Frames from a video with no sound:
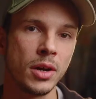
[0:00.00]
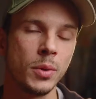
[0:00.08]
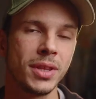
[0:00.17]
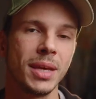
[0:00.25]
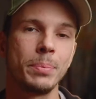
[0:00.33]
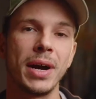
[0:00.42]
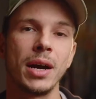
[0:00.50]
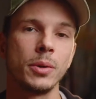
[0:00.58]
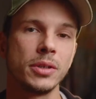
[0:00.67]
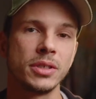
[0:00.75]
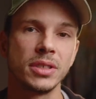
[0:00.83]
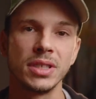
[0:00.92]
with a power
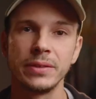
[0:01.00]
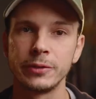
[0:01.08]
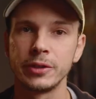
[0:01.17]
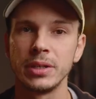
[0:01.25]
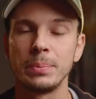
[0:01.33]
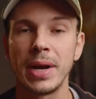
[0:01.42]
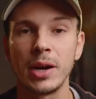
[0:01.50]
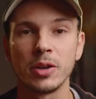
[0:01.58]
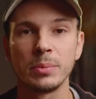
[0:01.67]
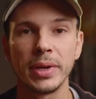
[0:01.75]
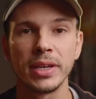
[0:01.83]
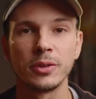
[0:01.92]
delivery power
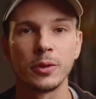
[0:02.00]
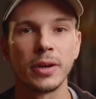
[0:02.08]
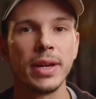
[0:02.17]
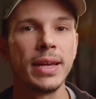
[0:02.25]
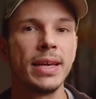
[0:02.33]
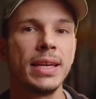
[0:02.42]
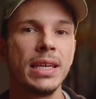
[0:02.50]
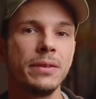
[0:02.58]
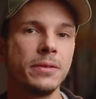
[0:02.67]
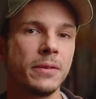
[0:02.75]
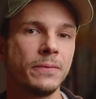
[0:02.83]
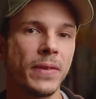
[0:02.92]
bank or
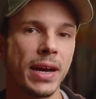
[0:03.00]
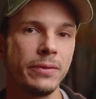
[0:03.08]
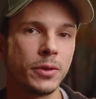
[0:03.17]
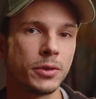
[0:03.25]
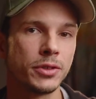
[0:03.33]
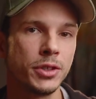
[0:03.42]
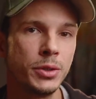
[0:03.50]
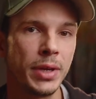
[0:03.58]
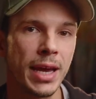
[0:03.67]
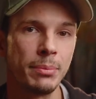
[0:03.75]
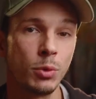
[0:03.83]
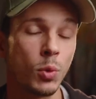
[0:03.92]
even a 5V
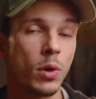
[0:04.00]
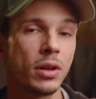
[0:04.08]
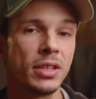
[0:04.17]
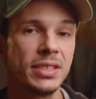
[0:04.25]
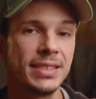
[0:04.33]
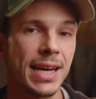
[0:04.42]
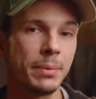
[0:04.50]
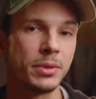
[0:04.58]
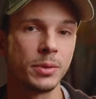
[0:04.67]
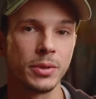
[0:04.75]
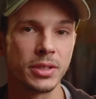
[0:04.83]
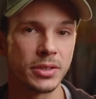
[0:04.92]
2A wall adapter,
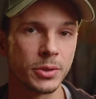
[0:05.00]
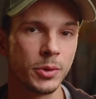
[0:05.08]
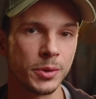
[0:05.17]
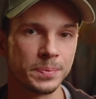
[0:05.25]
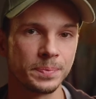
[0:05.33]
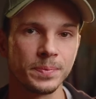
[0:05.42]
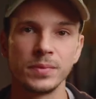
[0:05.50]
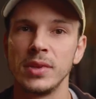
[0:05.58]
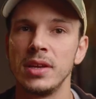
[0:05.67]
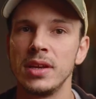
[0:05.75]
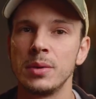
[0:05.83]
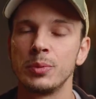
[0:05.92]
which is cool.
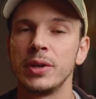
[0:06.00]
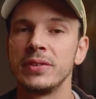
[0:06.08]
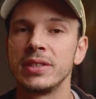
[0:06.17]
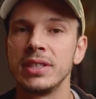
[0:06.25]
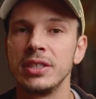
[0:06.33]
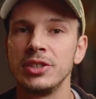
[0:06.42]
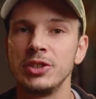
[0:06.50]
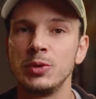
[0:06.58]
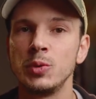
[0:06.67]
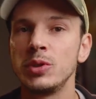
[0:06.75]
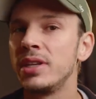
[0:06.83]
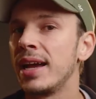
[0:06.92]
Previously, you
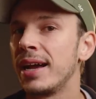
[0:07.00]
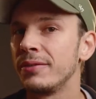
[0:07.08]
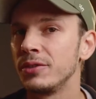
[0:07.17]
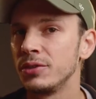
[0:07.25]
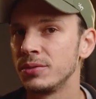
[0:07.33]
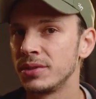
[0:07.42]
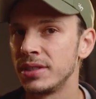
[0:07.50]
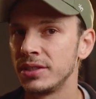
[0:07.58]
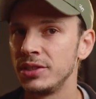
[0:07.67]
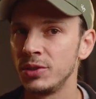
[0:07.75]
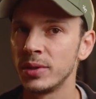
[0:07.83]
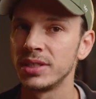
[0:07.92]
would have used this
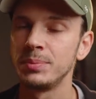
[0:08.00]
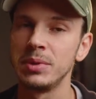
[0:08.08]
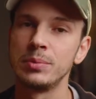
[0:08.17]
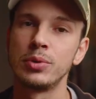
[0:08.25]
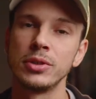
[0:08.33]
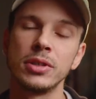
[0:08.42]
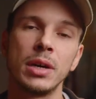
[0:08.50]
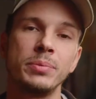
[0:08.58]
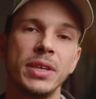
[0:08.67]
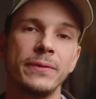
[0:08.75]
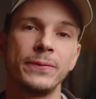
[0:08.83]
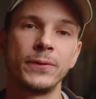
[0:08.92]
USB port to
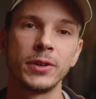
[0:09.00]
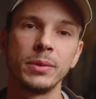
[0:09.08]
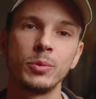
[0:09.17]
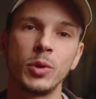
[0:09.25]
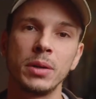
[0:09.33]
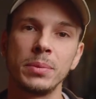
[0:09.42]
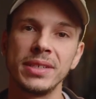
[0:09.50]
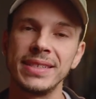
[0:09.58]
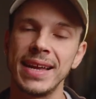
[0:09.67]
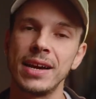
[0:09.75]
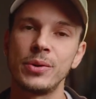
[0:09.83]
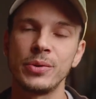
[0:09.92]
update firmware, but
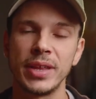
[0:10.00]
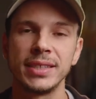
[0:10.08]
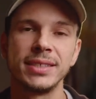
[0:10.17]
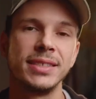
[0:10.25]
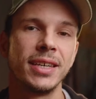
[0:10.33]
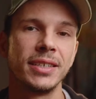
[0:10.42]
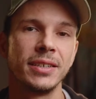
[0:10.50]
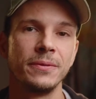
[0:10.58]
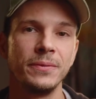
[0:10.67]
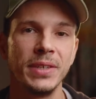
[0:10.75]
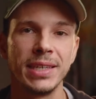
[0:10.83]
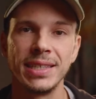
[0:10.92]
now that's done
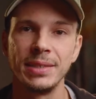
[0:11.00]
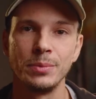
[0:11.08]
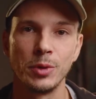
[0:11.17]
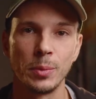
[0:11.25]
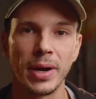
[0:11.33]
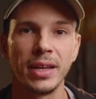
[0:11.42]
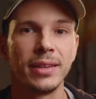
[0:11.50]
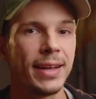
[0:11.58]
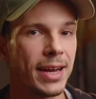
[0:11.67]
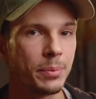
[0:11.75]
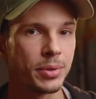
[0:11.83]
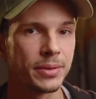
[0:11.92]
via the mobile
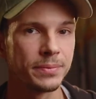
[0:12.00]
app.